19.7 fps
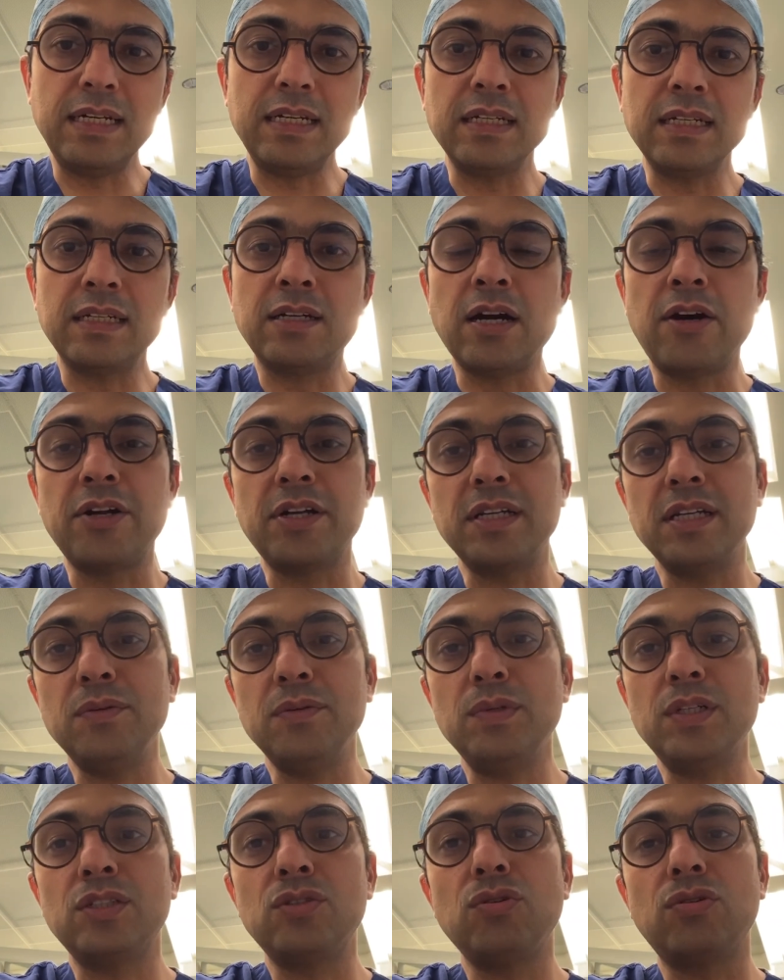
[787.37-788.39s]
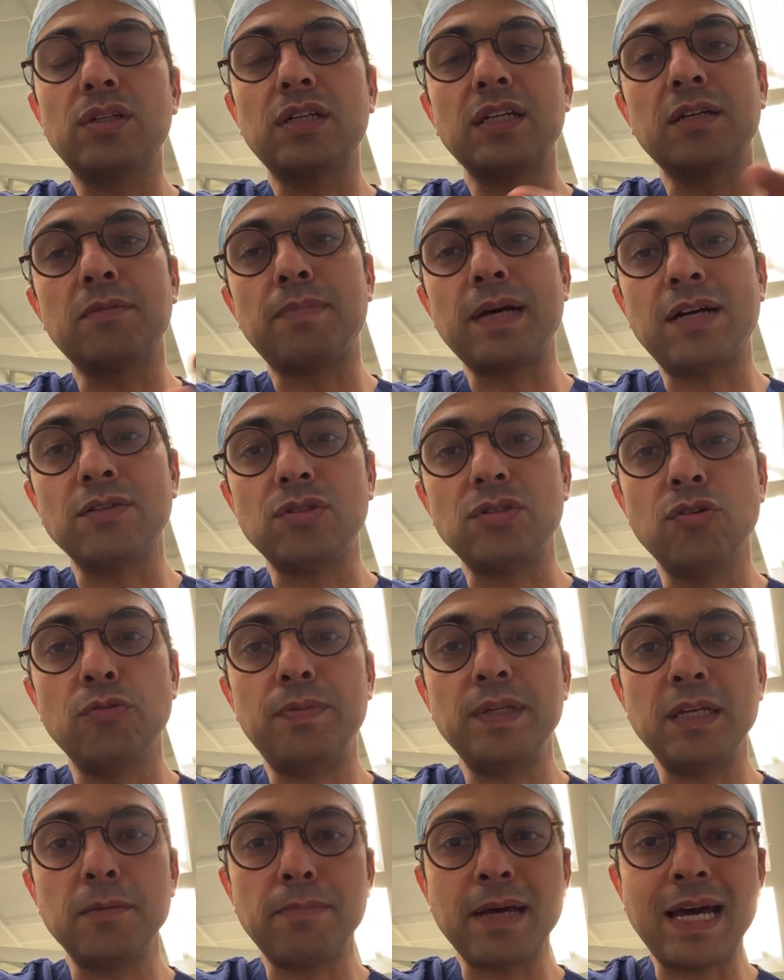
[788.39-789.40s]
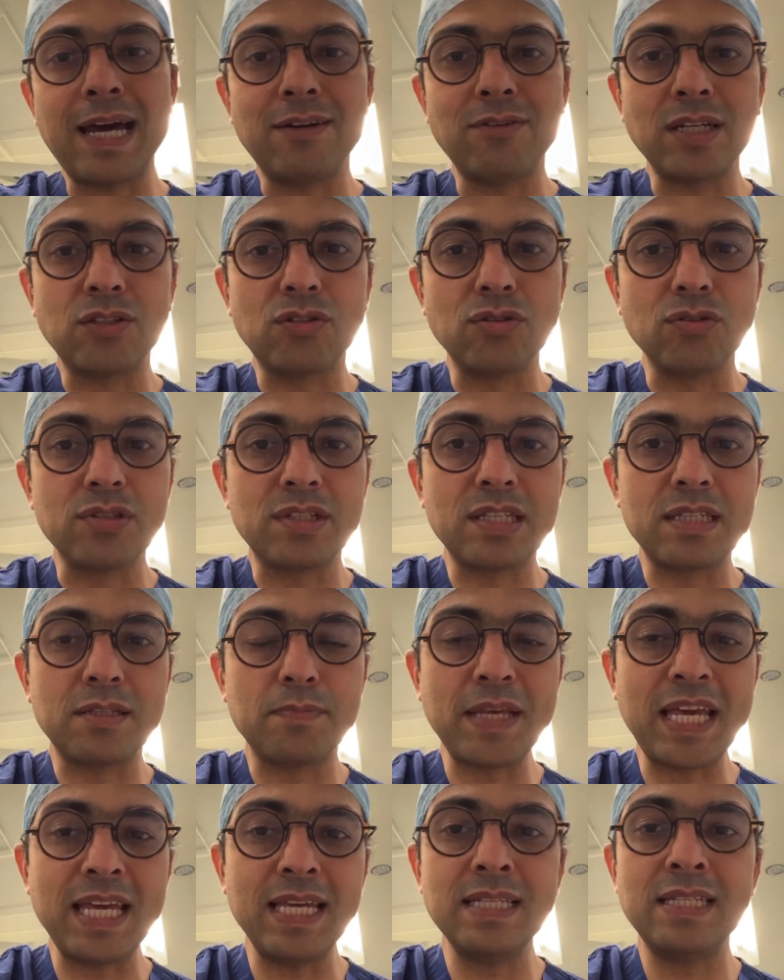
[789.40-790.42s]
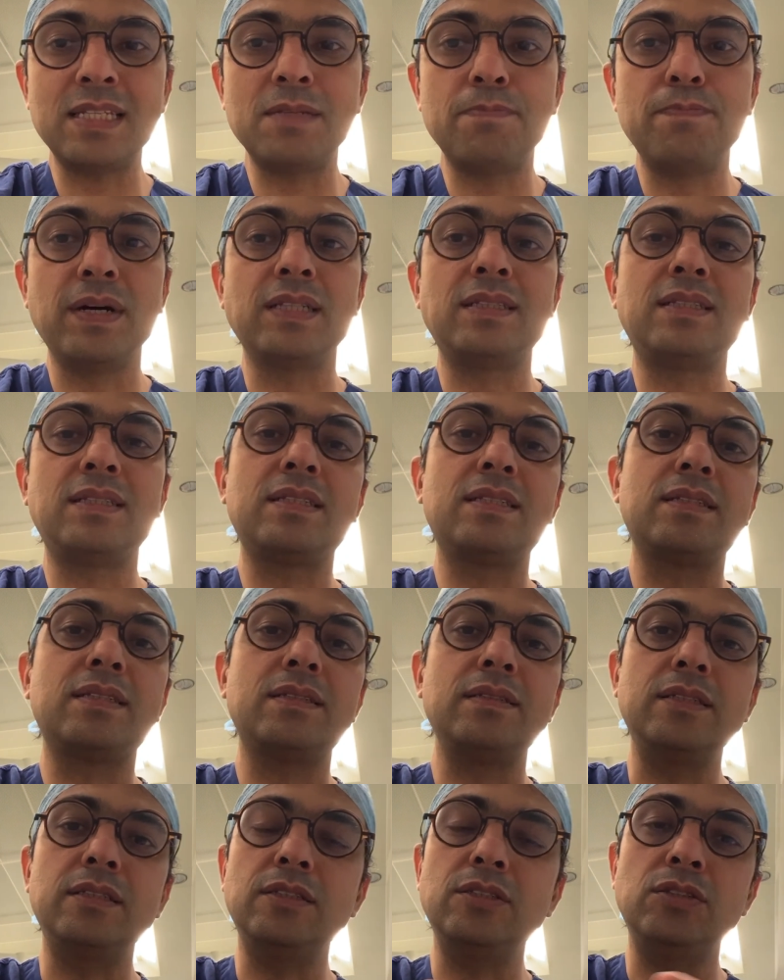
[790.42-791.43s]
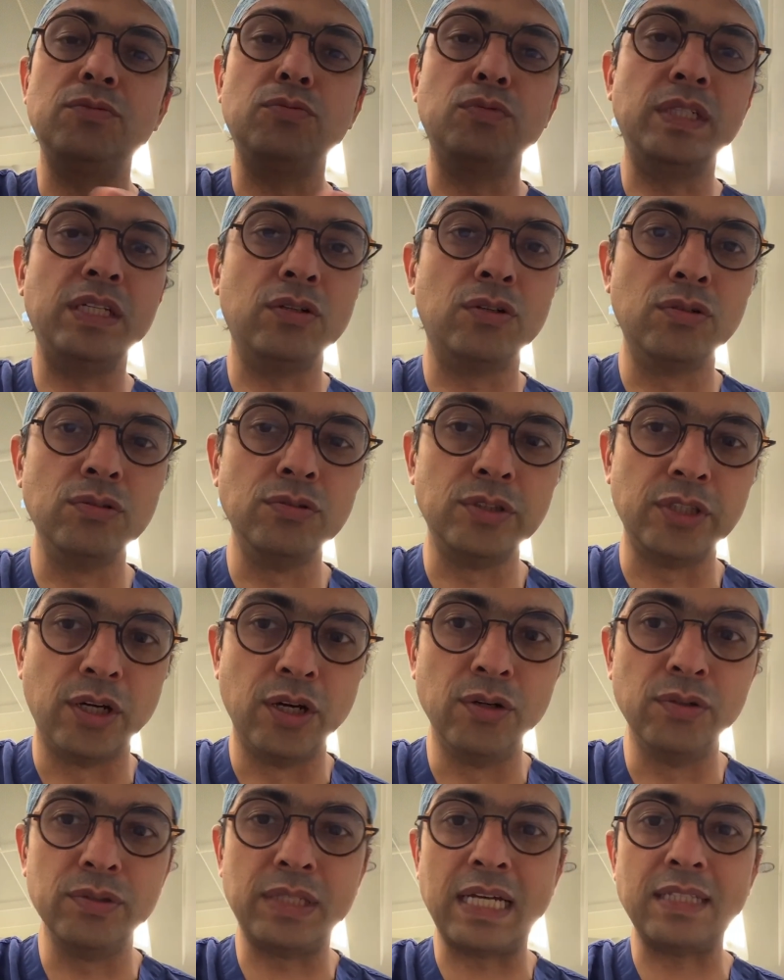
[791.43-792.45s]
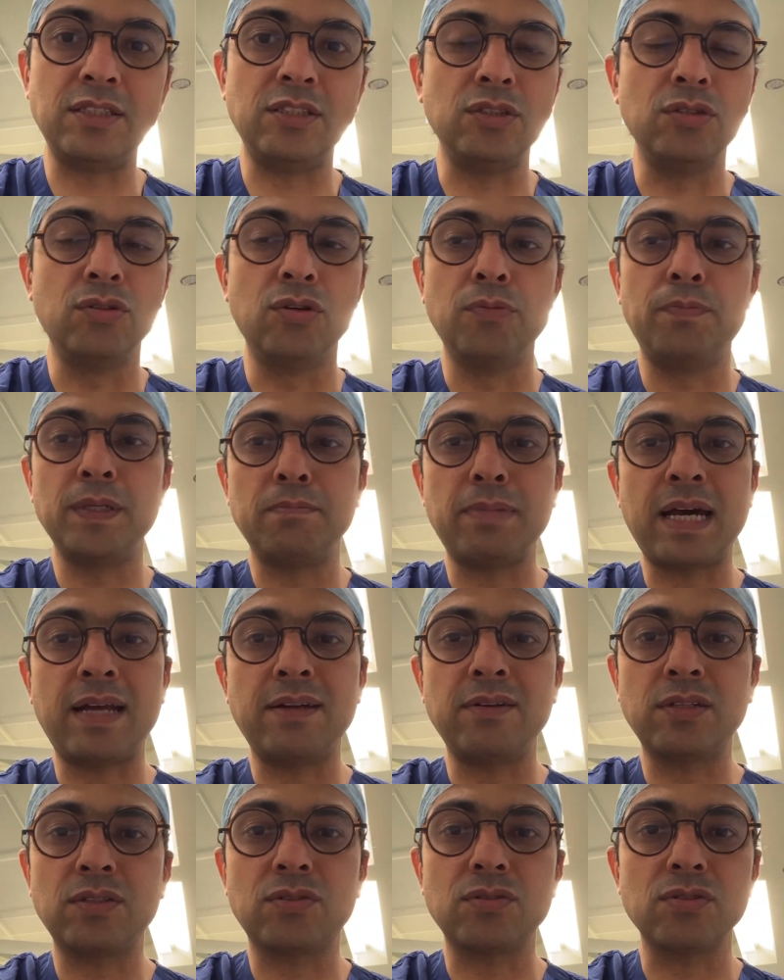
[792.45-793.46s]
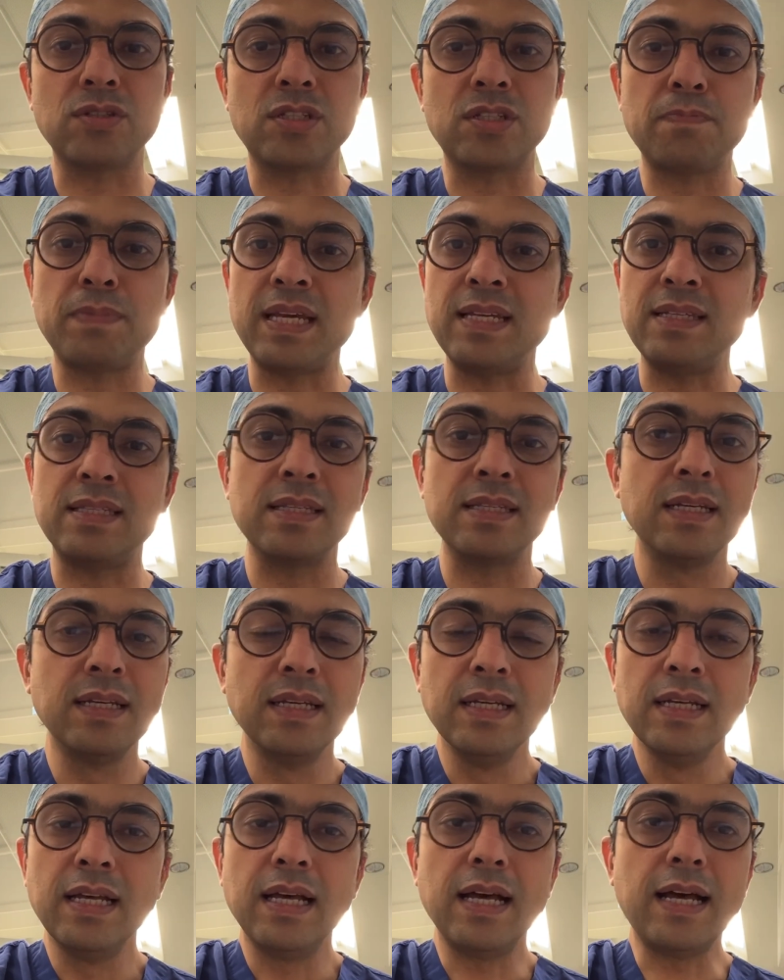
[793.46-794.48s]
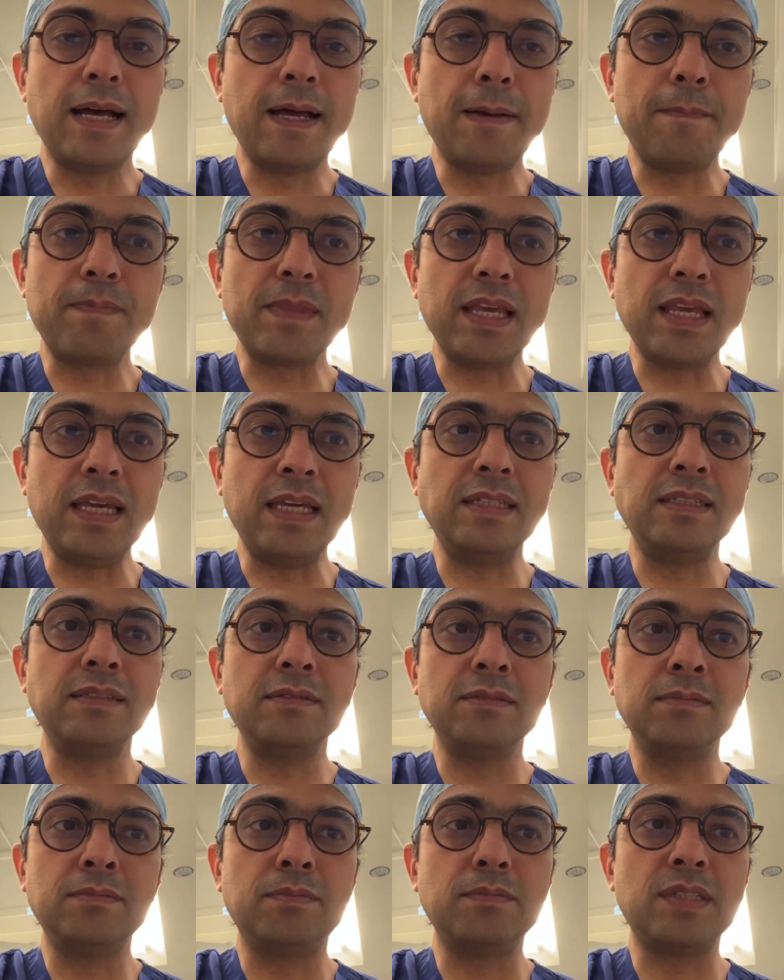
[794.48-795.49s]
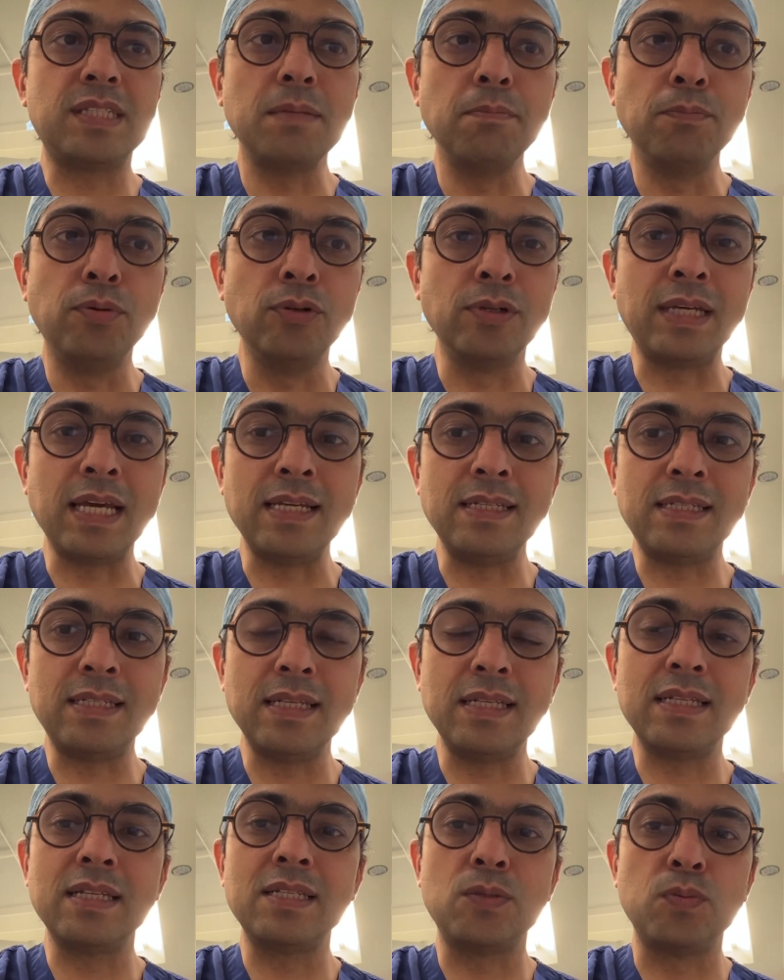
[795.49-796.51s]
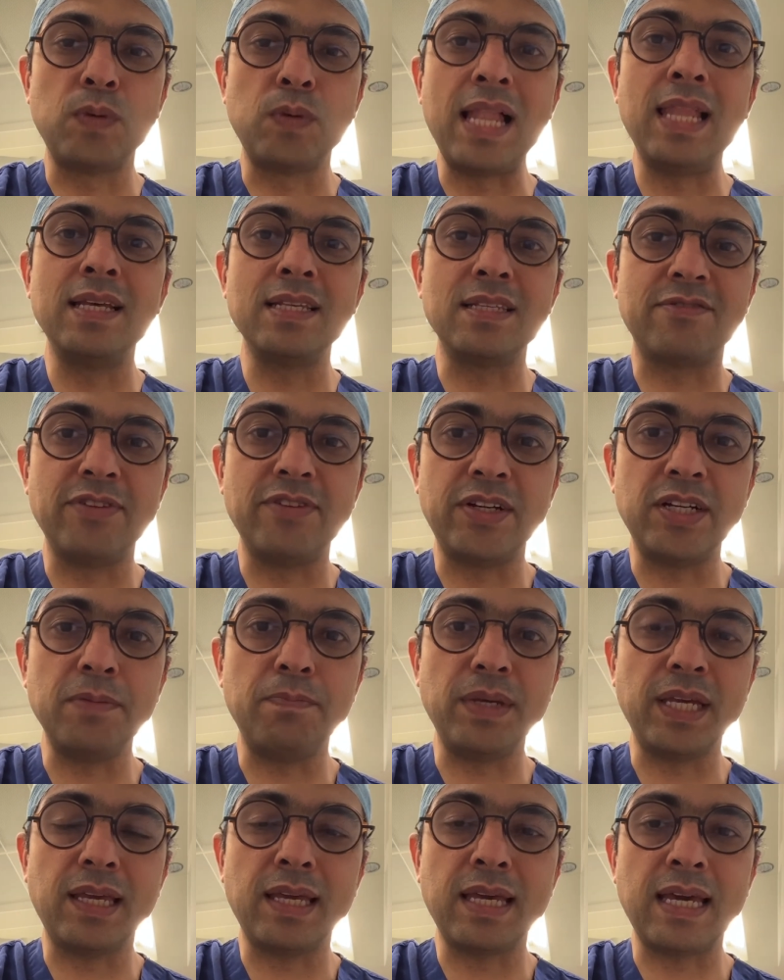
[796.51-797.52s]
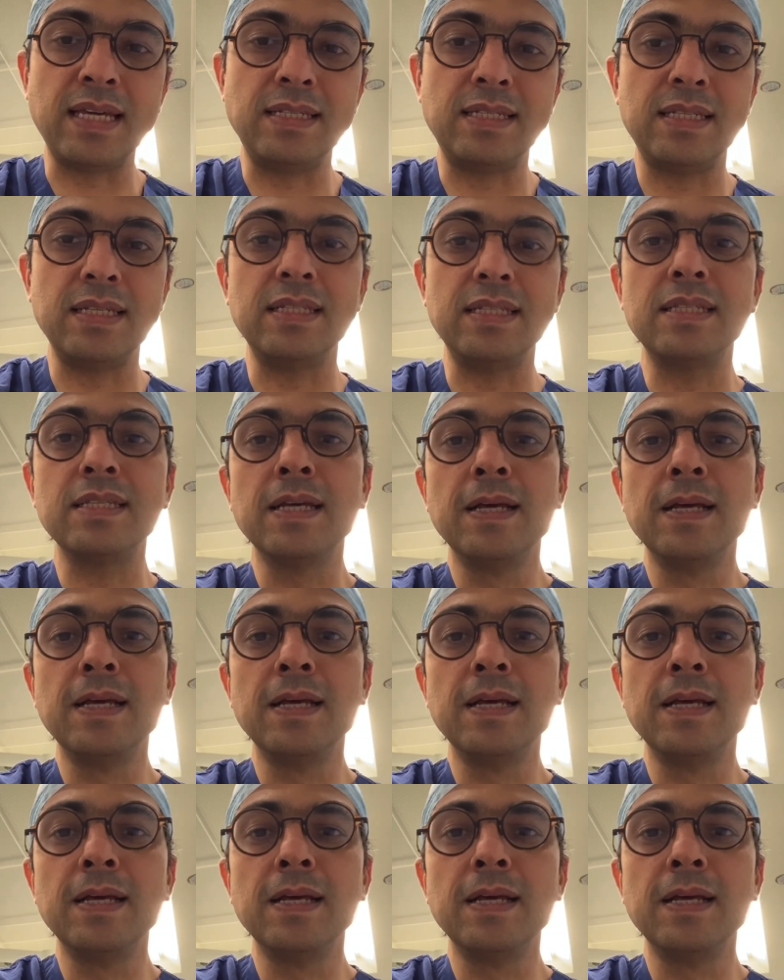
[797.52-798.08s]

Currently we are talking about opening pararectal space, but we all know that you open pararectal space in simple cases as well as very big cases.